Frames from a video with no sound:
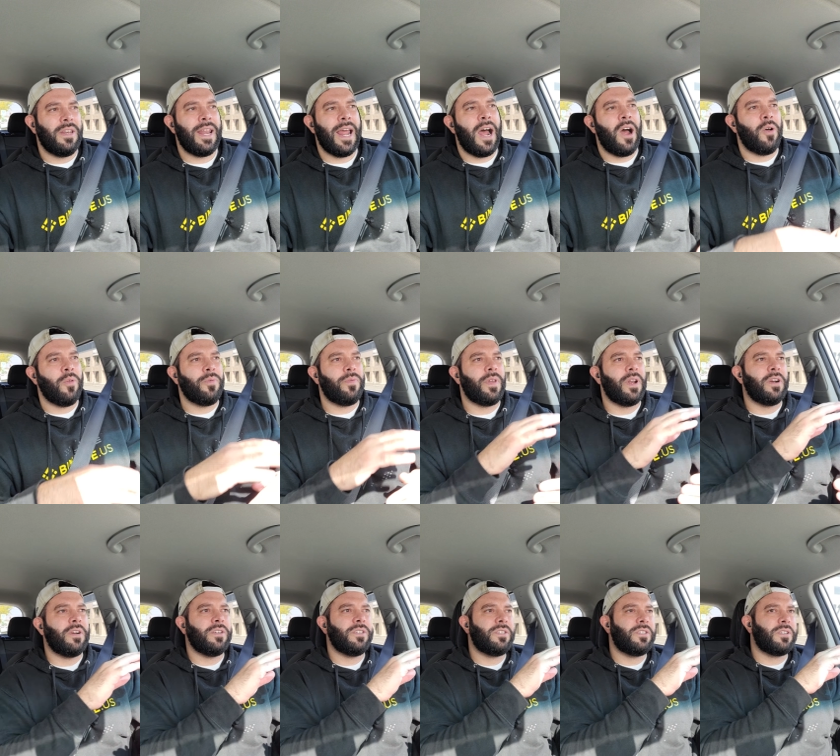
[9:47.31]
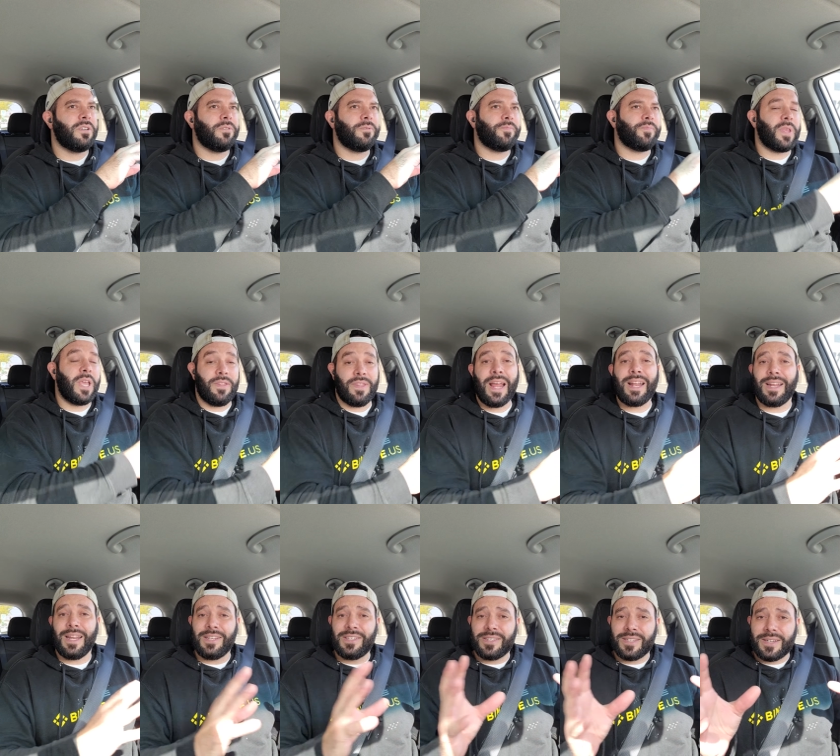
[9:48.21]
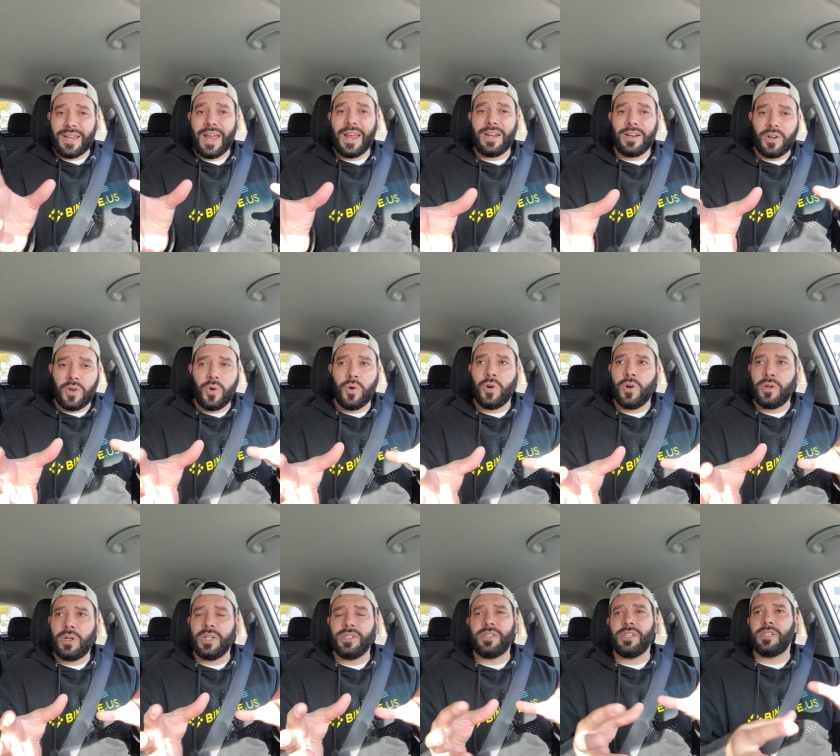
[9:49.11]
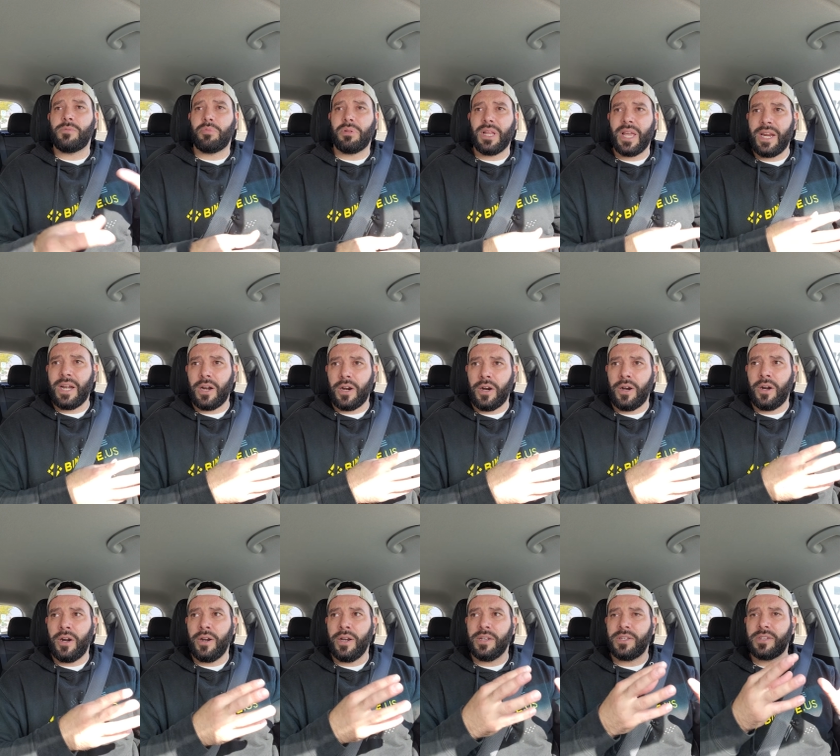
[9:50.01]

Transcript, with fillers: now there's and that it's kind of cool because it's play to earn.